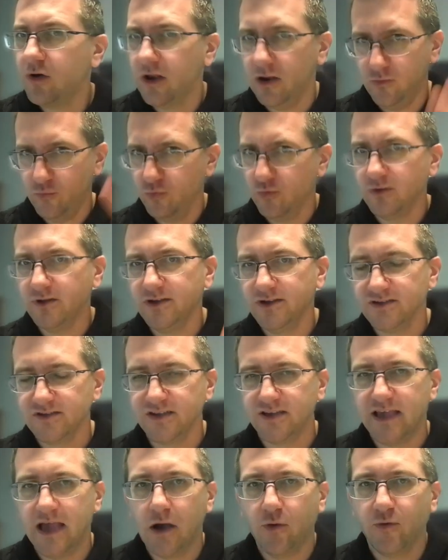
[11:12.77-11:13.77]
and it really
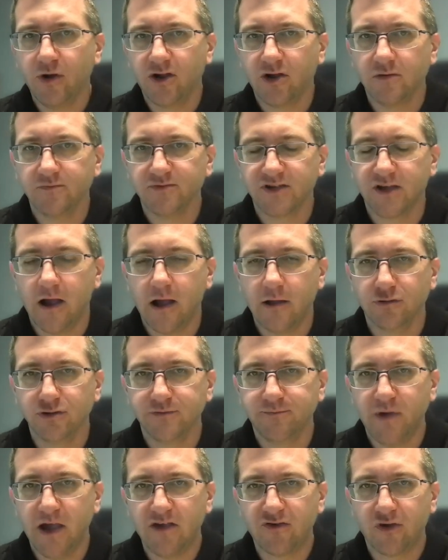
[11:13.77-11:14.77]
doesn't count when it comes to
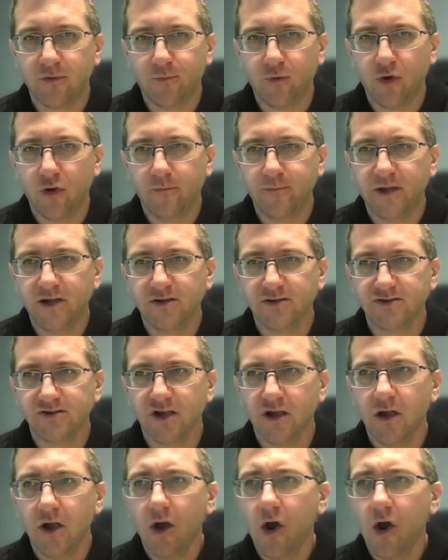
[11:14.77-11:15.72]
college basketball, because